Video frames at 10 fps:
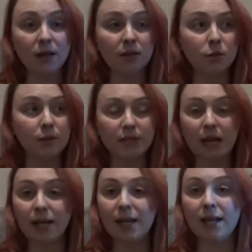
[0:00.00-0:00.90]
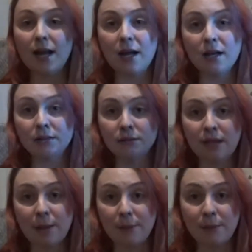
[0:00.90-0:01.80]
that we take in our
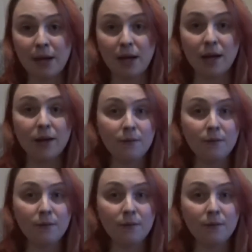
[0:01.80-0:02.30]
nappy bag